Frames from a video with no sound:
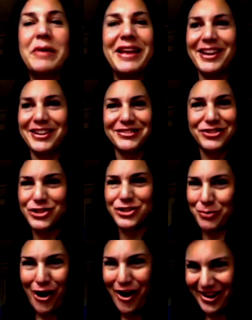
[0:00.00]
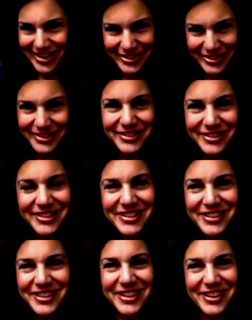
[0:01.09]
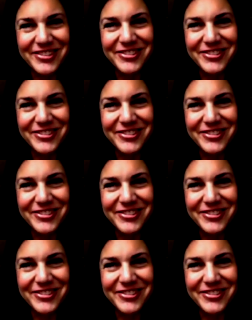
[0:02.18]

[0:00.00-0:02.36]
being surprised. You know,